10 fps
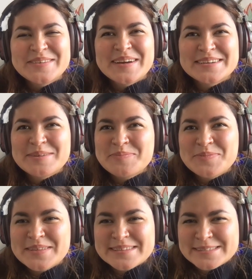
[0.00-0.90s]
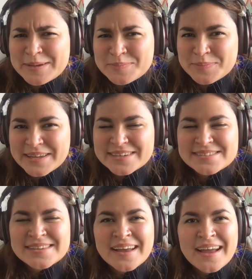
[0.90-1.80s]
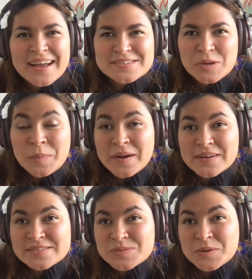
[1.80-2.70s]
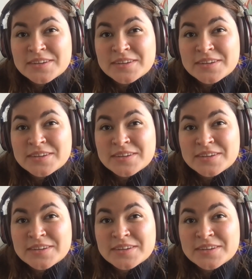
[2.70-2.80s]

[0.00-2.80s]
you end up in the same place as your parents,